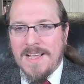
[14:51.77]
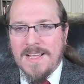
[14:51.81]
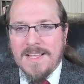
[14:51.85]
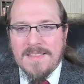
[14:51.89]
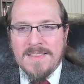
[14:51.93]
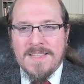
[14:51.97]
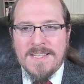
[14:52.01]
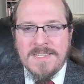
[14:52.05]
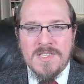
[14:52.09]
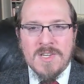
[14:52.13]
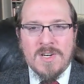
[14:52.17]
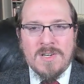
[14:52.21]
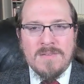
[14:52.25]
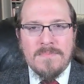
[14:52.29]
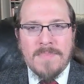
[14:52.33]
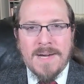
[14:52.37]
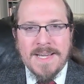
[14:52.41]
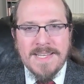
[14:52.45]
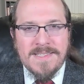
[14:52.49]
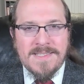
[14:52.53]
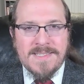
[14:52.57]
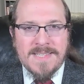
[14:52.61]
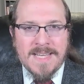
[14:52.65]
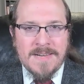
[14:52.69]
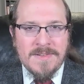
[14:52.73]
This all
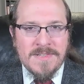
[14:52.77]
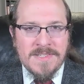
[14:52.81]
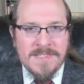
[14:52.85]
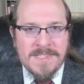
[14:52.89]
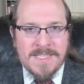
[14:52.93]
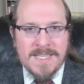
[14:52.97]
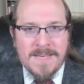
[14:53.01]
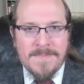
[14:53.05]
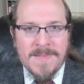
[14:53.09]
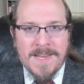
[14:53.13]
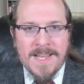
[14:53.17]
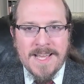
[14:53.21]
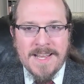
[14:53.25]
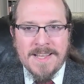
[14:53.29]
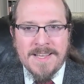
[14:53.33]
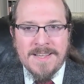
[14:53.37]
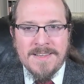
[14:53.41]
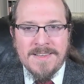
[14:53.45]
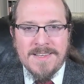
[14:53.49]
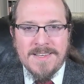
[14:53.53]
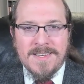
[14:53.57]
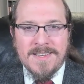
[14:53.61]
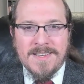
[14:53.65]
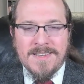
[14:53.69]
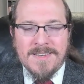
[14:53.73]
might sound
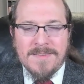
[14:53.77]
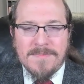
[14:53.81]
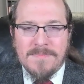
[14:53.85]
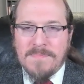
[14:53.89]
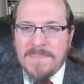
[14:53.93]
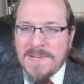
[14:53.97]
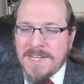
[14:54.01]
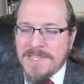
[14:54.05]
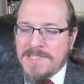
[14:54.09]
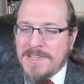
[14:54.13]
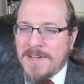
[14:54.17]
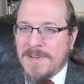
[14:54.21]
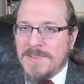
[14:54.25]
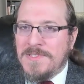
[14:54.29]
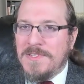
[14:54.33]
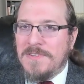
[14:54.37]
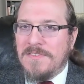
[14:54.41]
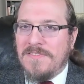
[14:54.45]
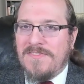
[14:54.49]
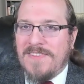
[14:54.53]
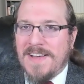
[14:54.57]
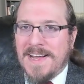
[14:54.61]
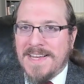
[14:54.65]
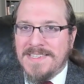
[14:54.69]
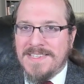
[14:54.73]
intimidating, but it's also
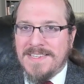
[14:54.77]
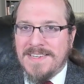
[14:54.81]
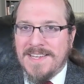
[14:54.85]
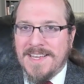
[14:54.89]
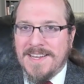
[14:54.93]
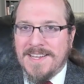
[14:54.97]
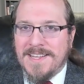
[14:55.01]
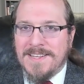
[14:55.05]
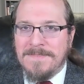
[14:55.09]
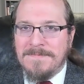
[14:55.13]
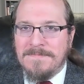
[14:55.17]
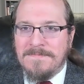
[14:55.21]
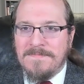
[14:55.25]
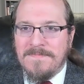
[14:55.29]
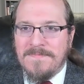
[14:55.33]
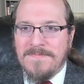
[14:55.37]
fascinating.